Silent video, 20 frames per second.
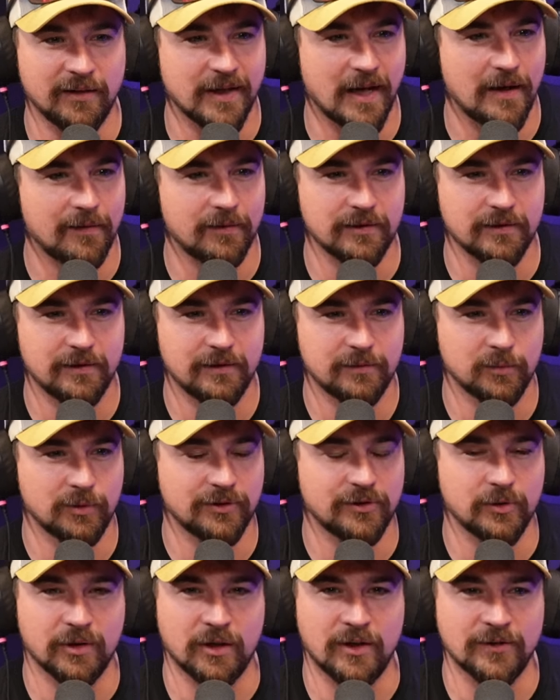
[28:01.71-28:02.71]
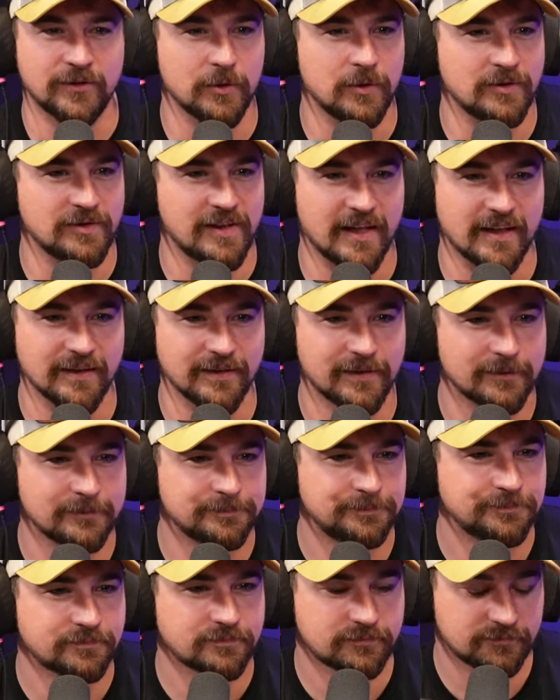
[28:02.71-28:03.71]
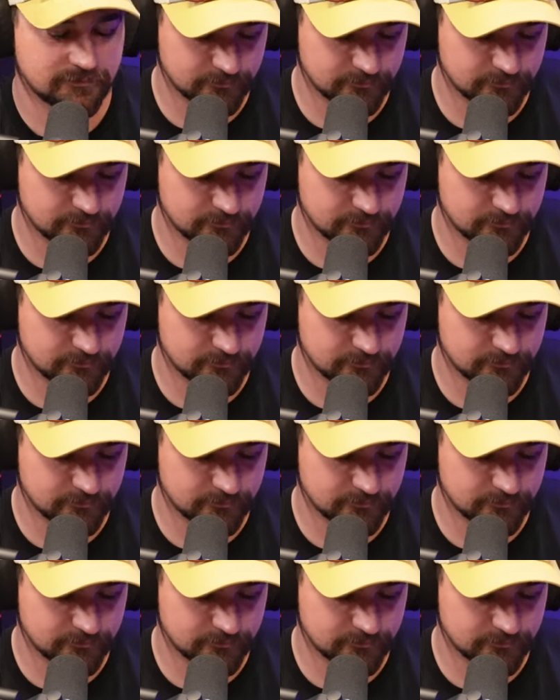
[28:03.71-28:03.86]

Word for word: Helldivers. We will do it on Tuesdays. We, we, can sit here